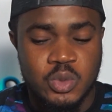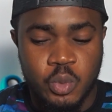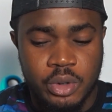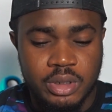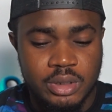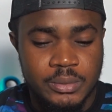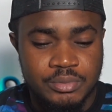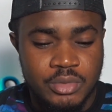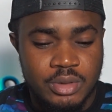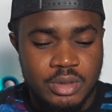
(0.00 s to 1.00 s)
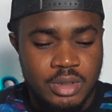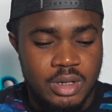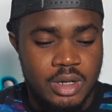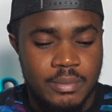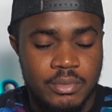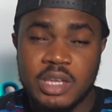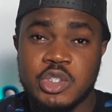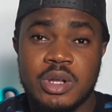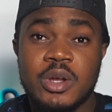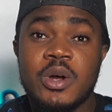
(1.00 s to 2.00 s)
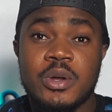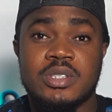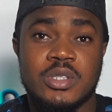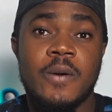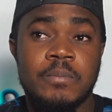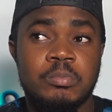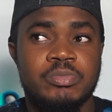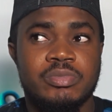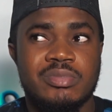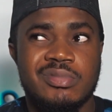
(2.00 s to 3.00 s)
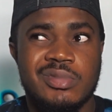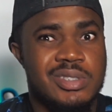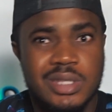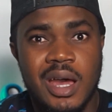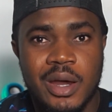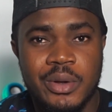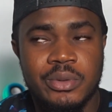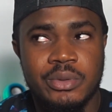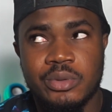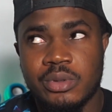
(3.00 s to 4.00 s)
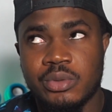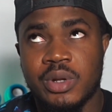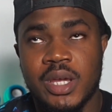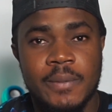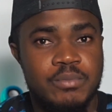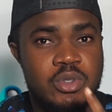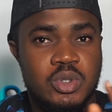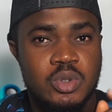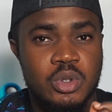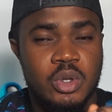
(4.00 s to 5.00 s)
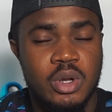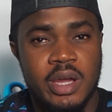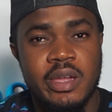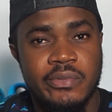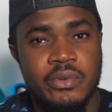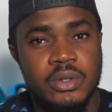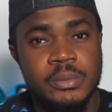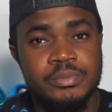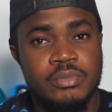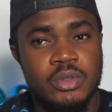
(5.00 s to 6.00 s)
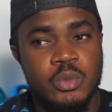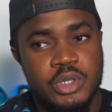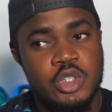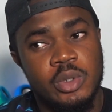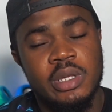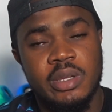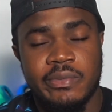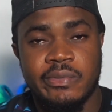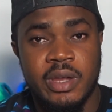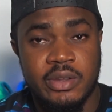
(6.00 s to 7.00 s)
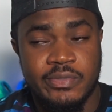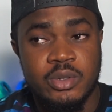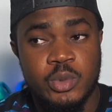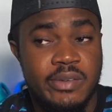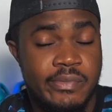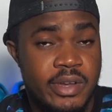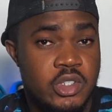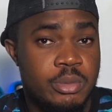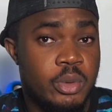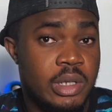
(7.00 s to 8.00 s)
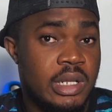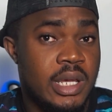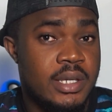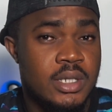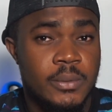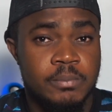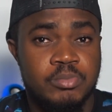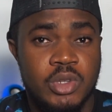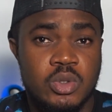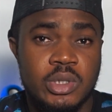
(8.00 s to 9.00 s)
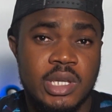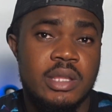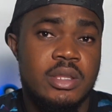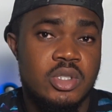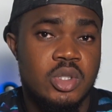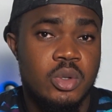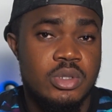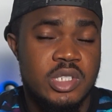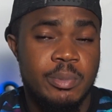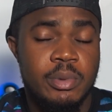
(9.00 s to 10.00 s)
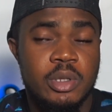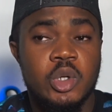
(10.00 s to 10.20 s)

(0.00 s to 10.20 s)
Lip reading: this word, extra custom style, right, to your iPhone, which is really I find to be really nice. Now, to get this done, simply